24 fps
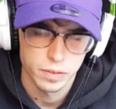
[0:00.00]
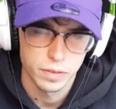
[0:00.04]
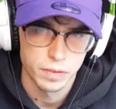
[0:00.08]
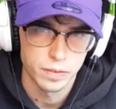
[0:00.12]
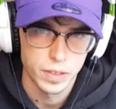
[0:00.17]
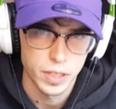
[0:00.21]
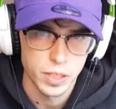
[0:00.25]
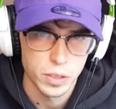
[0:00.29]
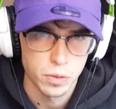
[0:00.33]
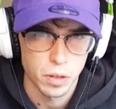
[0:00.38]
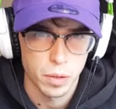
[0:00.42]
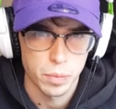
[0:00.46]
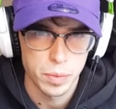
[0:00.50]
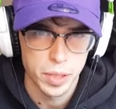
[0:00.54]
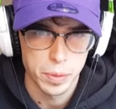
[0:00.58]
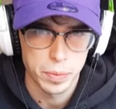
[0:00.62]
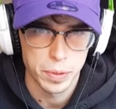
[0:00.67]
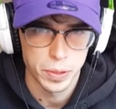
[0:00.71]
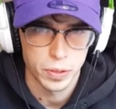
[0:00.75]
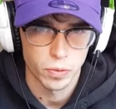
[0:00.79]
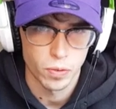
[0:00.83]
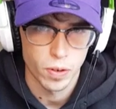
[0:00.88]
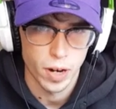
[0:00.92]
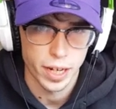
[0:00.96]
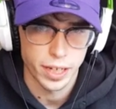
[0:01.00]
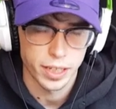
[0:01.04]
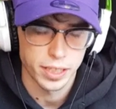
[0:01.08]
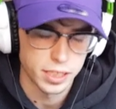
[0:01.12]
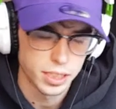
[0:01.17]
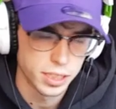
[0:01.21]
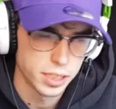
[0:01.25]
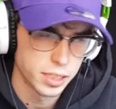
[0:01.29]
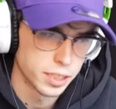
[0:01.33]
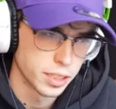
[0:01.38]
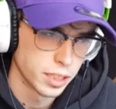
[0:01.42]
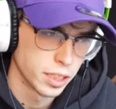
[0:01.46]
This is what I mean about the
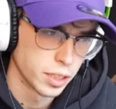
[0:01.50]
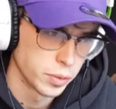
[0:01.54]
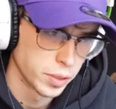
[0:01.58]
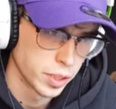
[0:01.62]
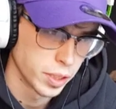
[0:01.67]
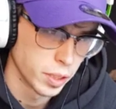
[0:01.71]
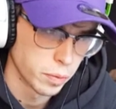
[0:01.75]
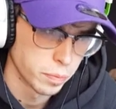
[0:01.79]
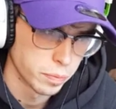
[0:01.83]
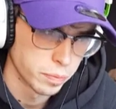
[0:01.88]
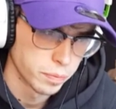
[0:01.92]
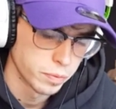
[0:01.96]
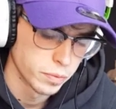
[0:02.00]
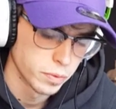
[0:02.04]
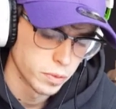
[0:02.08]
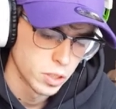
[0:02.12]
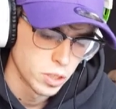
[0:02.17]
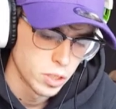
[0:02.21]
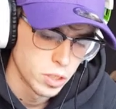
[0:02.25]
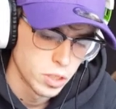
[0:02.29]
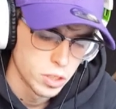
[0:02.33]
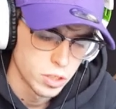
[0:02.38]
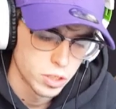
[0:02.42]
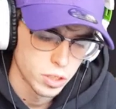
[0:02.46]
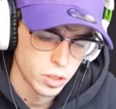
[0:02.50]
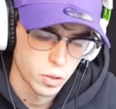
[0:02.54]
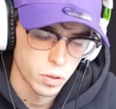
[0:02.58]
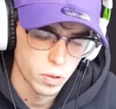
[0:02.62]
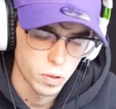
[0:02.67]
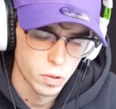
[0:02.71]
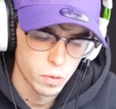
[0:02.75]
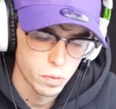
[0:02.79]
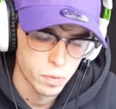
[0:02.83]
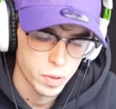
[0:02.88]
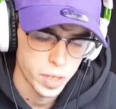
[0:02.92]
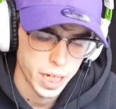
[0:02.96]
rankings. Here we go.
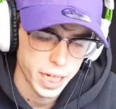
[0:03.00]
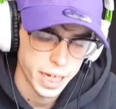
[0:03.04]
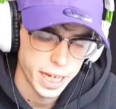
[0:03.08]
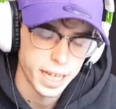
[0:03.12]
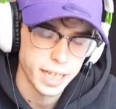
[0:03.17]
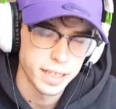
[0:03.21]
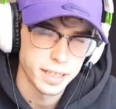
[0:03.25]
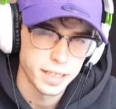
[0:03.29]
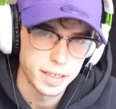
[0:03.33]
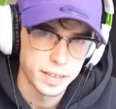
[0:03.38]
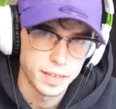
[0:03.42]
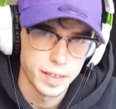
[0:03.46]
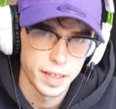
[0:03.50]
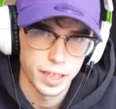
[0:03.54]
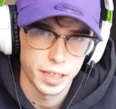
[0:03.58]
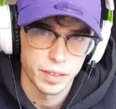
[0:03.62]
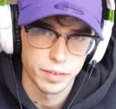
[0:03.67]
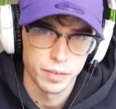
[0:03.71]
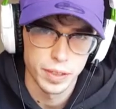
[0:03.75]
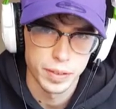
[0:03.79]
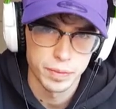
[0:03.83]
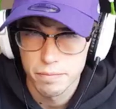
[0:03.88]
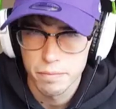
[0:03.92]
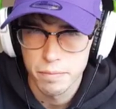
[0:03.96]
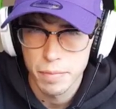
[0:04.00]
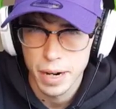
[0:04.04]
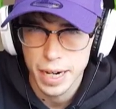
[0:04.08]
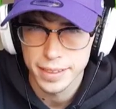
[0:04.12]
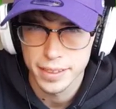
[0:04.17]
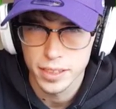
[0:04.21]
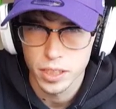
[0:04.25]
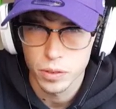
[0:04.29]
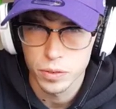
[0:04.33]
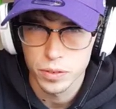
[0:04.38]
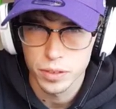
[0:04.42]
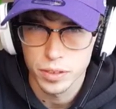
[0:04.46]
So when you get into the thick of it,
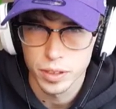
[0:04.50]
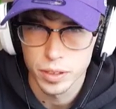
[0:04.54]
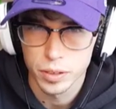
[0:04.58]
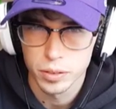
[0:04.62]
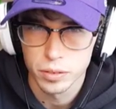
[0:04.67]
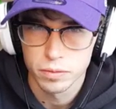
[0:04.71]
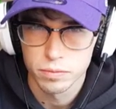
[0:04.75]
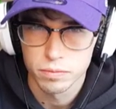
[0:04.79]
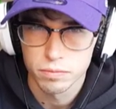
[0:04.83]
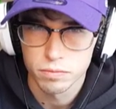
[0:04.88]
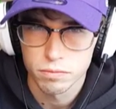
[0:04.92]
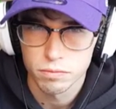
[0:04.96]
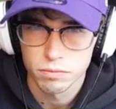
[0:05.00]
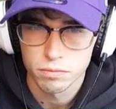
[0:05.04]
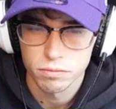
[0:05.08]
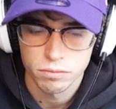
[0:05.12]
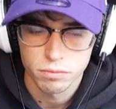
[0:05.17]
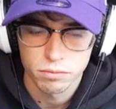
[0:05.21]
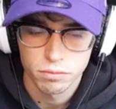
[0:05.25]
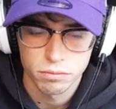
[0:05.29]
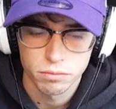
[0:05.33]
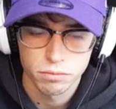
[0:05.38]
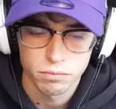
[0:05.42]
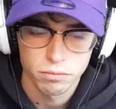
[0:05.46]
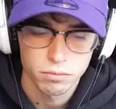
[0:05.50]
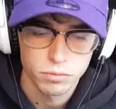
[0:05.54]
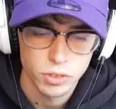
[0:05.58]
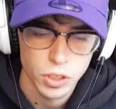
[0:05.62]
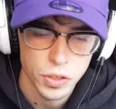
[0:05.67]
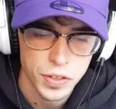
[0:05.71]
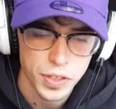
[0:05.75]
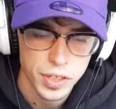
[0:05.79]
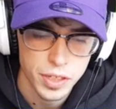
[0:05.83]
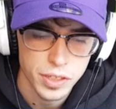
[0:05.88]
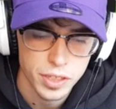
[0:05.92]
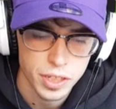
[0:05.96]
Martin's 0-2. Does
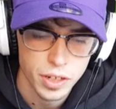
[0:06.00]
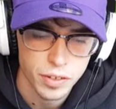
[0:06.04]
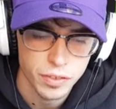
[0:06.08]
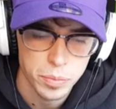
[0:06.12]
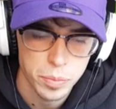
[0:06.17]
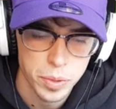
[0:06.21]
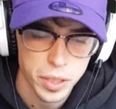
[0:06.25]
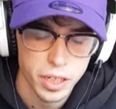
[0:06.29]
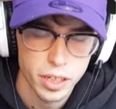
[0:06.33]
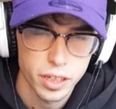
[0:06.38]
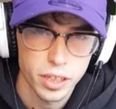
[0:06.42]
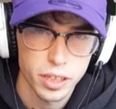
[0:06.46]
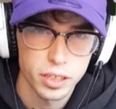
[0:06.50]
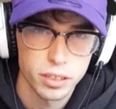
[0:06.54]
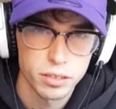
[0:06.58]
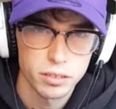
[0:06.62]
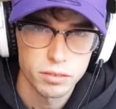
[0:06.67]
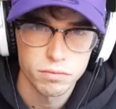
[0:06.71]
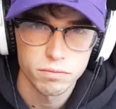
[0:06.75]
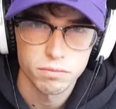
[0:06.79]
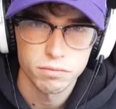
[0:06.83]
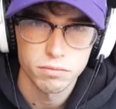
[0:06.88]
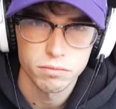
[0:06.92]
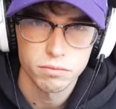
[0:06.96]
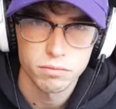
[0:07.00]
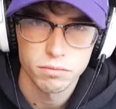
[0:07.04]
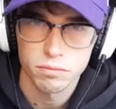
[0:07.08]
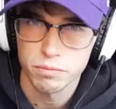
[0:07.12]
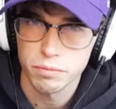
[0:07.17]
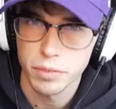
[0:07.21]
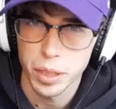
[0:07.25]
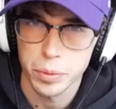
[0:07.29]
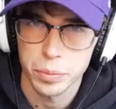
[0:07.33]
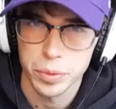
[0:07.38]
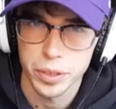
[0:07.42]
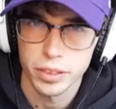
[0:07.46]
he deserve to be here?
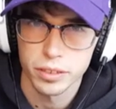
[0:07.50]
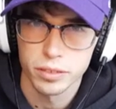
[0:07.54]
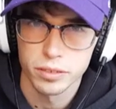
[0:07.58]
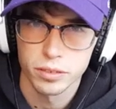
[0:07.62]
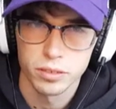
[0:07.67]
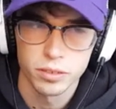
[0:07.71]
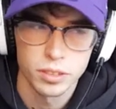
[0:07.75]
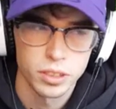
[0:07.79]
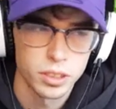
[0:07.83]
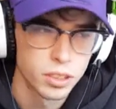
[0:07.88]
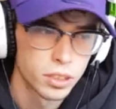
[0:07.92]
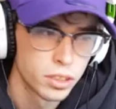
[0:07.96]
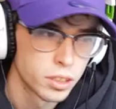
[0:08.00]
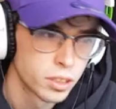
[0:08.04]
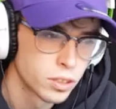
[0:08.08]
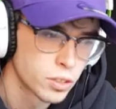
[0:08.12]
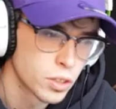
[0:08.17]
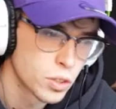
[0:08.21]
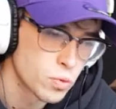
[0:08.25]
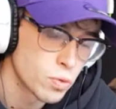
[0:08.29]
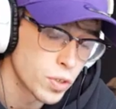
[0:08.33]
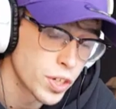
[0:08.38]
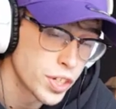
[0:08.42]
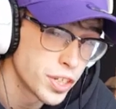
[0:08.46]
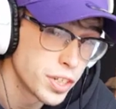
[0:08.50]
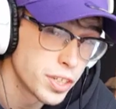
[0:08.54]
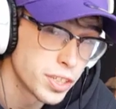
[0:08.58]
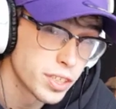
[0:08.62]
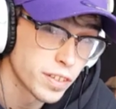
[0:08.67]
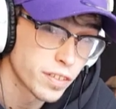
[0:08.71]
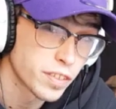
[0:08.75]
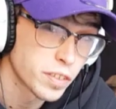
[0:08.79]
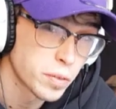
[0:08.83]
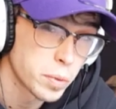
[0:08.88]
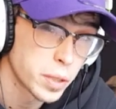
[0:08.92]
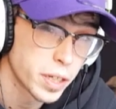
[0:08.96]
Maybe. Does Richie
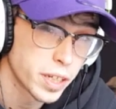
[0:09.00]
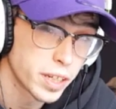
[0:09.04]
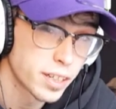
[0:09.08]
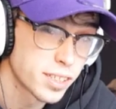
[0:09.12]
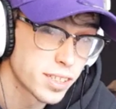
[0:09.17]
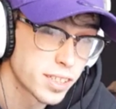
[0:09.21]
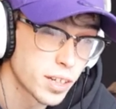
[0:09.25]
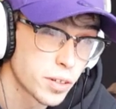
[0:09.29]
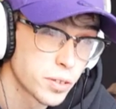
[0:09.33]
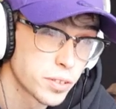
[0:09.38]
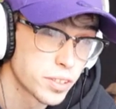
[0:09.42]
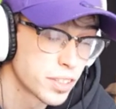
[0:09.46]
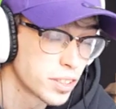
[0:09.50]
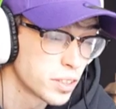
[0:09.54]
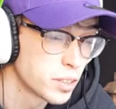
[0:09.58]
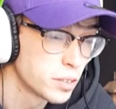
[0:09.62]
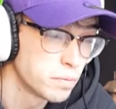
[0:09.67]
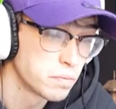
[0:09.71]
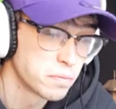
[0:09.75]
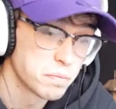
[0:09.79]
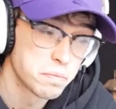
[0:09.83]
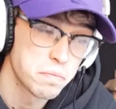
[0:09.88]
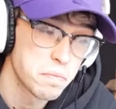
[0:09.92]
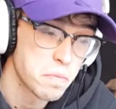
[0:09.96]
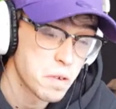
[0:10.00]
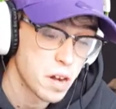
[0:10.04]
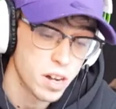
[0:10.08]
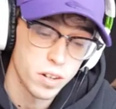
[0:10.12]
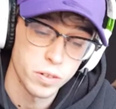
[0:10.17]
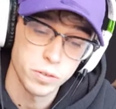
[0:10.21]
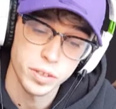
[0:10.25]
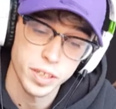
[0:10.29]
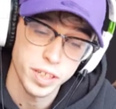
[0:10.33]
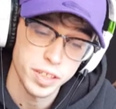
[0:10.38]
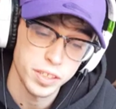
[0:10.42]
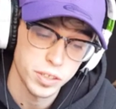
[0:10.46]
deserve to be here as 0-2? I
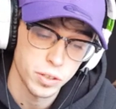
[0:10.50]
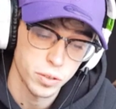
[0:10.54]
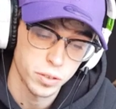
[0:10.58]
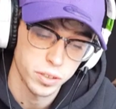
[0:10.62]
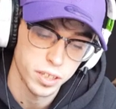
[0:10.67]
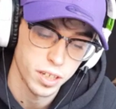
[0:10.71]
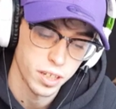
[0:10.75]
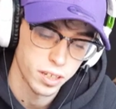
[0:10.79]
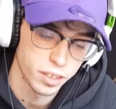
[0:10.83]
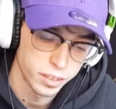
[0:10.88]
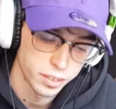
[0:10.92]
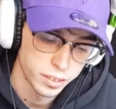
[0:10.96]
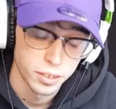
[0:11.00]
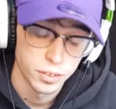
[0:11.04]
don't think so at all.